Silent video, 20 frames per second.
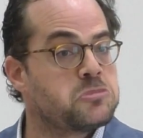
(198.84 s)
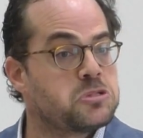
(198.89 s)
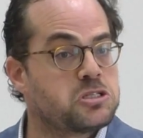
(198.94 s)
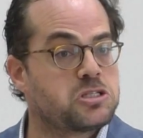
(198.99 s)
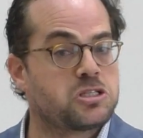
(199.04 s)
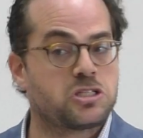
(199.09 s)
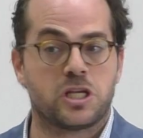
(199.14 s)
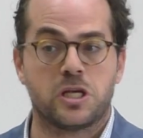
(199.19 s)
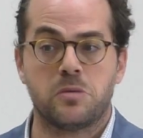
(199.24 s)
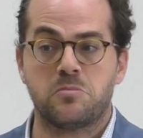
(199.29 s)

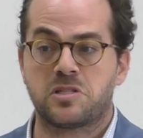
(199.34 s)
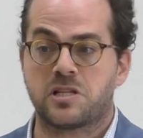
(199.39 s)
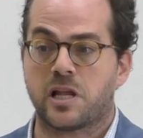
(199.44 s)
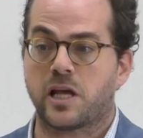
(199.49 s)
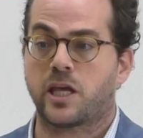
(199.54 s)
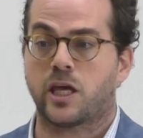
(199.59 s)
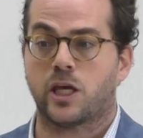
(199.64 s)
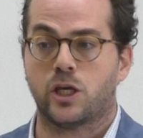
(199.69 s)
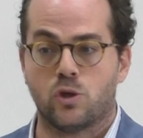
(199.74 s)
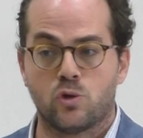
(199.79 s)
seems
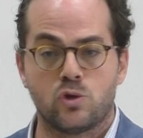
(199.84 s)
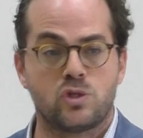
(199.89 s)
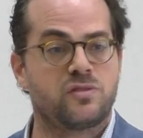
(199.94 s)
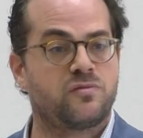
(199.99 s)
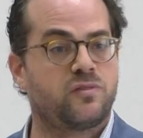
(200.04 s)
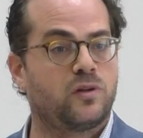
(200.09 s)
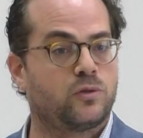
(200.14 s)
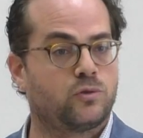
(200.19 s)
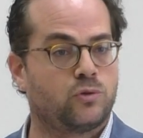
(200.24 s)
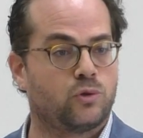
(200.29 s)
like a
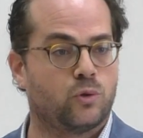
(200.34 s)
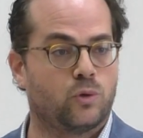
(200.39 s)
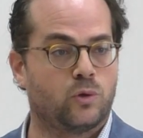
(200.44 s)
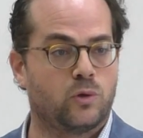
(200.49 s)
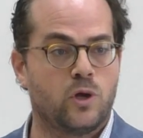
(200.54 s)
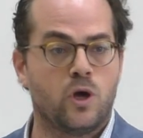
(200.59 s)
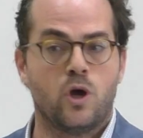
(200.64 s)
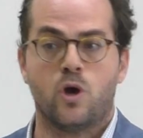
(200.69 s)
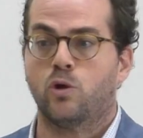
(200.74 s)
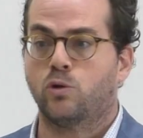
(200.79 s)
useful tool
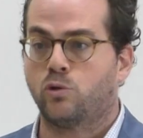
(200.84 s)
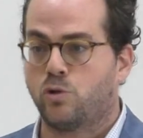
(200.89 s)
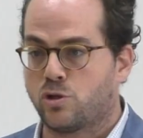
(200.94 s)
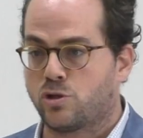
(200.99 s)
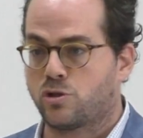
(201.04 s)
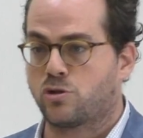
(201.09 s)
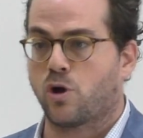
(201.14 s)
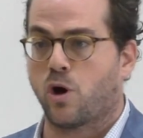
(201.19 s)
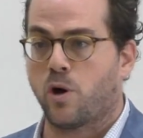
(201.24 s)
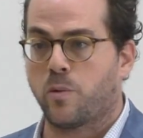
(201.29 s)
to
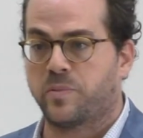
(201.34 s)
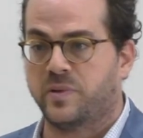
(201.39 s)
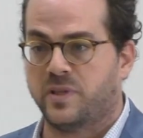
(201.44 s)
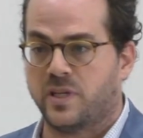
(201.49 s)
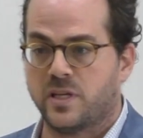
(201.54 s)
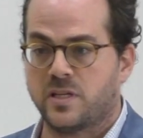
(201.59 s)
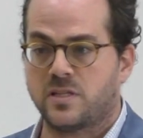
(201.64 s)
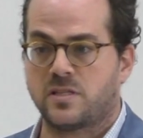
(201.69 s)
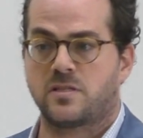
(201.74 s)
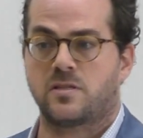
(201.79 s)
stop
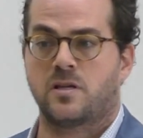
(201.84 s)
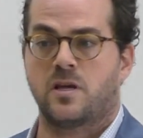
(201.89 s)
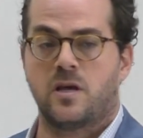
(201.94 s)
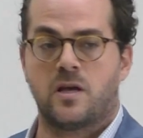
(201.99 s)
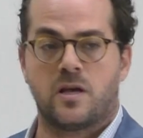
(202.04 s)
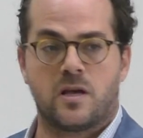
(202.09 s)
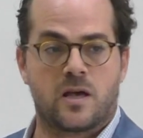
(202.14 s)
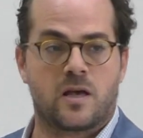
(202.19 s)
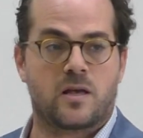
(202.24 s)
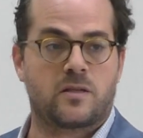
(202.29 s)
this
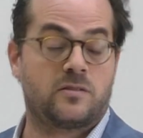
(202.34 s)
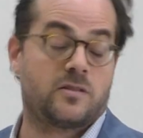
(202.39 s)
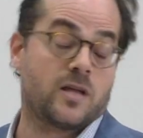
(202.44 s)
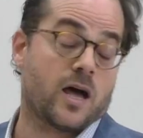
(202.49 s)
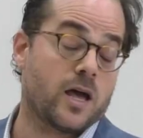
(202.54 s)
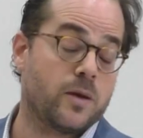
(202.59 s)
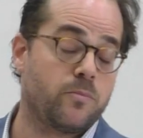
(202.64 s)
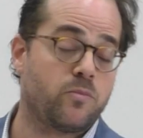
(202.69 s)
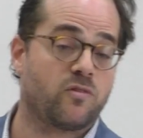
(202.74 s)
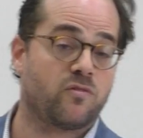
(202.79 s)

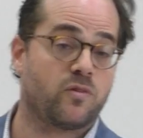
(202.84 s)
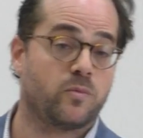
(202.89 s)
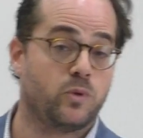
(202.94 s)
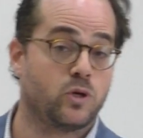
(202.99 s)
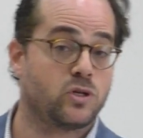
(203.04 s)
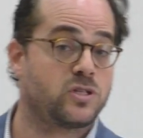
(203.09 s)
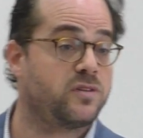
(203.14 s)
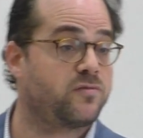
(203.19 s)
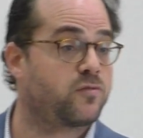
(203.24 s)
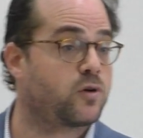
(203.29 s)
type of
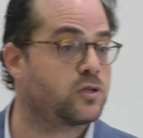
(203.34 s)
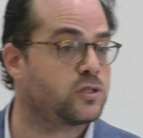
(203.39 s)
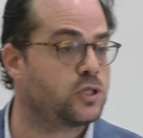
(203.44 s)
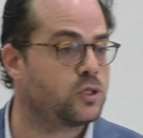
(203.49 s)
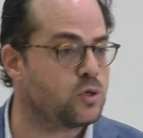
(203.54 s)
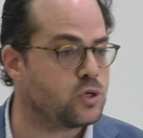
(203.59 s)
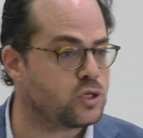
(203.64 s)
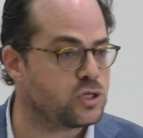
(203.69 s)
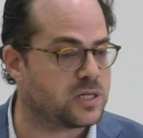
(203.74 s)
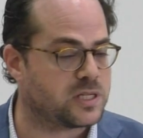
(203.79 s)
abusive
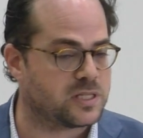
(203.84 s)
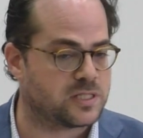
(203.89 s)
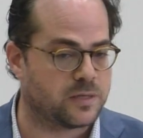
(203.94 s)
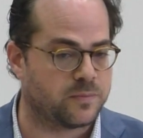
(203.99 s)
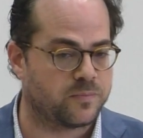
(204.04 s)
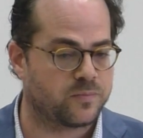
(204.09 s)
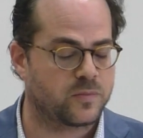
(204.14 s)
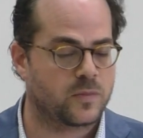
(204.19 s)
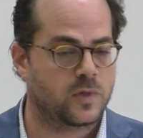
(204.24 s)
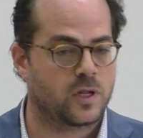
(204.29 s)
constitutionalism.
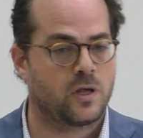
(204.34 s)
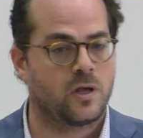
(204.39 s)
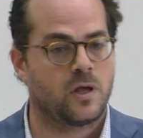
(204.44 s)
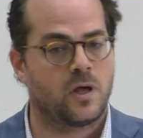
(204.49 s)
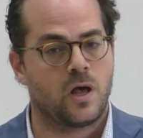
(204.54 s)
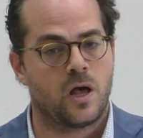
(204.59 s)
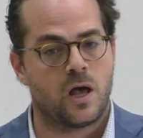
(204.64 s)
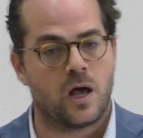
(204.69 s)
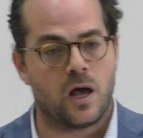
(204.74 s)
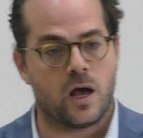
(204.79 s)

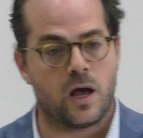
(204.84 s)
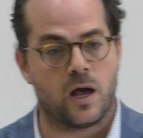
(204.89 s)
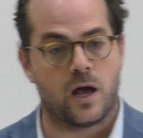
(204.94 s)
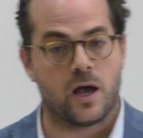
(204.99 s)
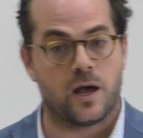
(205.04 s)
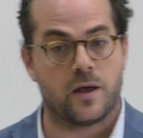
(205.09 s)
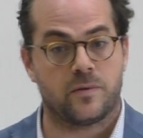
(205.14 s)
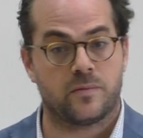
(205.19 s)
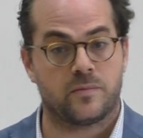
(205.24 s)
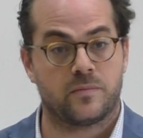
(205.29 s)

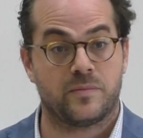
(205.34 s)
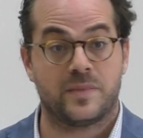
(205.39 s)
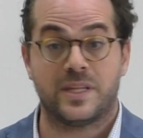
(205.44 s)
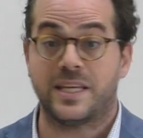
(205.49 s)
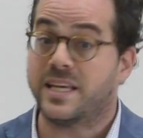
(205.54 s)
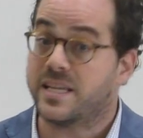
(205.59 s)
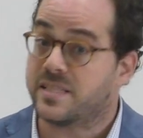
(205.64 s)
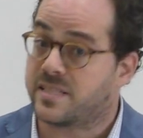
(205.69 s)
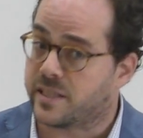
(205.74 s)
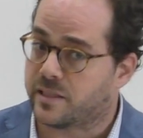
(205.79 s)

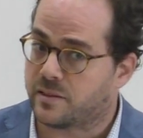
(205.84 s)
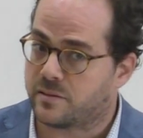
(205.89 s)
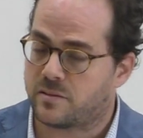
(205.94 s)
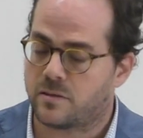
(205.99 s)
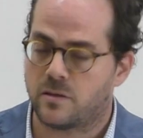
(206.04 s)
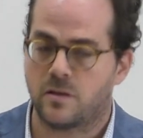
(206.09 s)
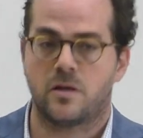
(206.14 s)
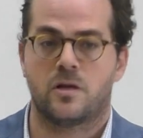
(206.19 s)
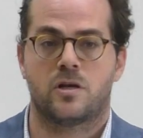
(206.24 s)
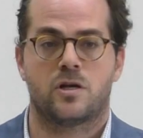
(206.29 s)
Is it?
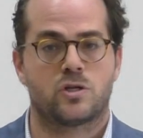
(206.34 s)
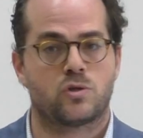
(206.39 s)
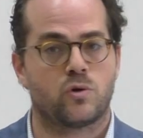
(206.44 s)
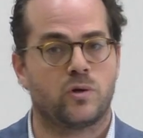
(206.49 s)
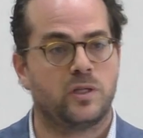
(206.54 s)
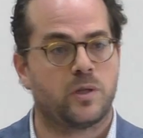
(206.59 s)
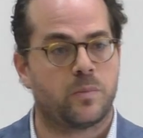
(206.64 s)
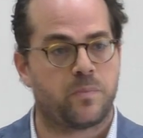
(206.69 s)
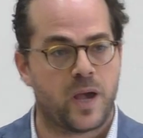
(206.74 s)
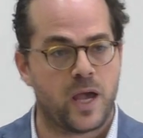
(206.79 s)
So
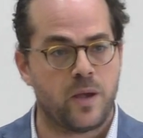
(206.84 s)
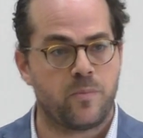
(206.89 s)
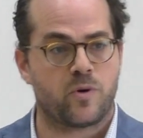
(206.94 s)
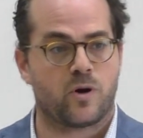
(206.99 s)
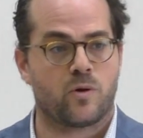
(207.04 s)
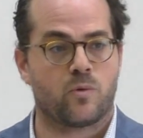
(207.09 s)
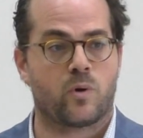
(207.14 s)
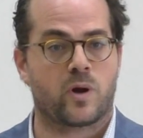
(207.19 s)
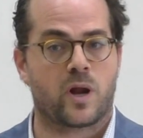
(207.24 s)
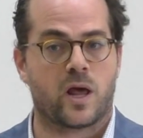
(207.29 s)
in the
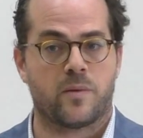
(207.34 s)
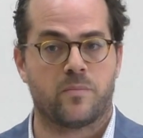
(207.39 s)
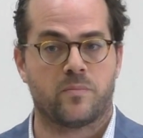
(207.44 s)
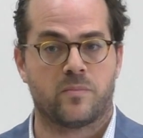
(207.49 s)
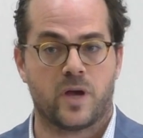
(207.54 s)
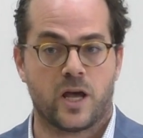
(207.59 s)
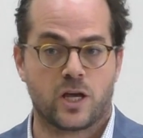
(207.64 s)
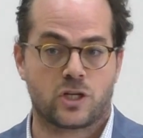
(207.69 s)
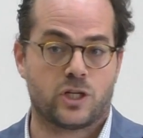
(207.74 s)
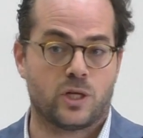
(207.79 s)
paper, what I
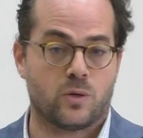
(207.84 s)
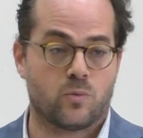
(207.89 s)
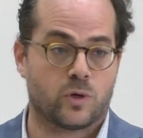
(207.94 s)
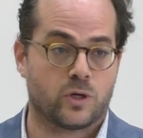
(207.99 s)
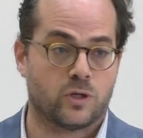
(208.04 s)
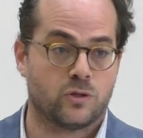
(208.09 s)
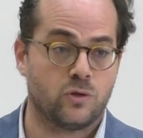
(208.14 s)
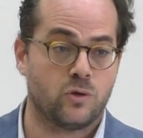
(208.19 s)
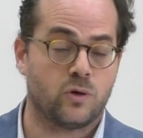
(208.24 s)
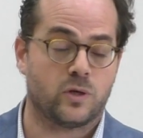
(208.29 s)
actually
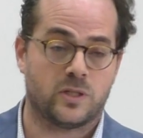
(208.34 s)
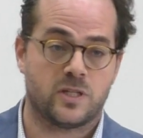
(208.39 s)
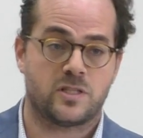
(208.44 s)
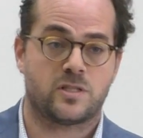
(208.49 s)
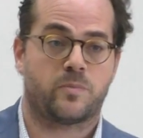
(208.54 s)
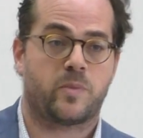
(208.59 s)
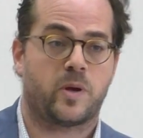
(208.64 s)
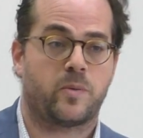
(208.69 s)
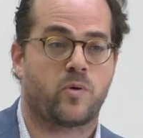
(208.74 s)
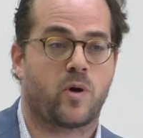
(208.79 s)
want to do, and this
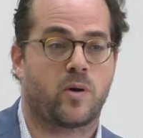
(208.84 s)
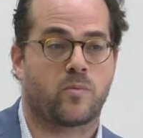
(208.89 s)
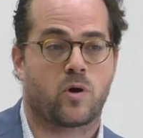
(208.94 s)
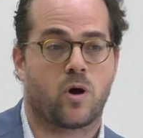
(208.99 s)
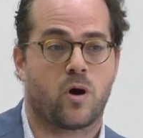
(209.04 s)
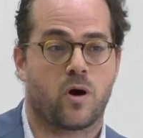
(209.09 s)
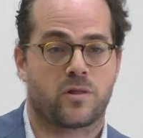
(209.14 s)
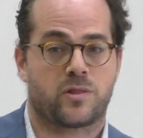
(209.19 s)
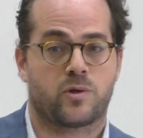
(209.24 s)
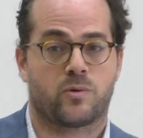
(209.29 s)
is a paper I'm
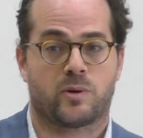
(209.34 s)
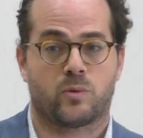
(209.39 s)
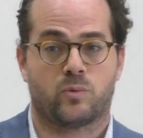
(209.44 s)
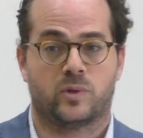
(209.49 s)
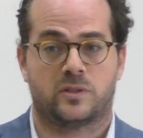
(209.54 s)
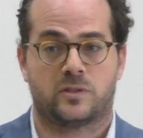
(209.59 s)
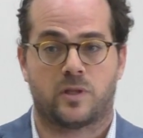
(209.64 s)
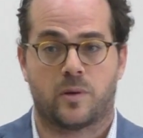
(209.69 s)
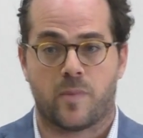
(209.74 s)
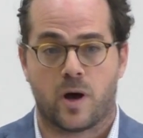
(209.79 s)
co-authoring
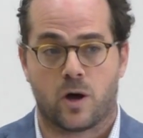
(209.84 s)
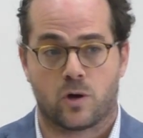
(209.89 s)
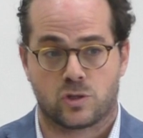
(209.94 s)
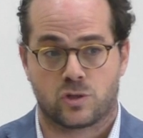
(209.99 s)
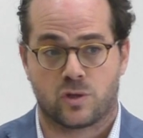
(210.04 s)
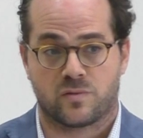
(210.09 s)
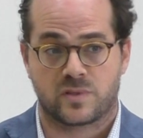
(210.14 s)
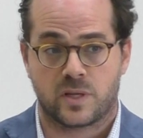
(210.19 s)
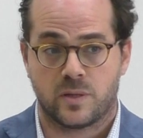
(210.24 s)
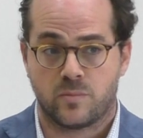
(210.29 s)
with Tamara
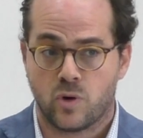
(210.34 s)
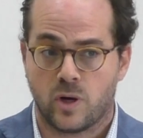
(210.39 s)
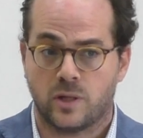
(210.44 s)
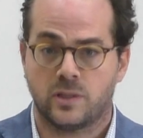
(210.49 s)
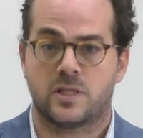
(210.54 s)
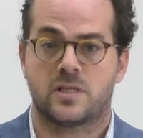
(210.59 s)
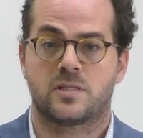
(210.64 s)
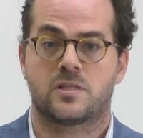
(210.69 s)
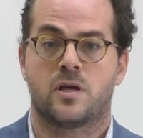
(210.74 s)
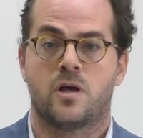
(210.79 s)

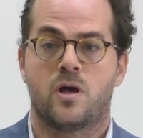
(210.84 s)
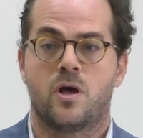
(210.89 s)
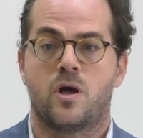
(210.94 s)
Ostrovsky-Brandes,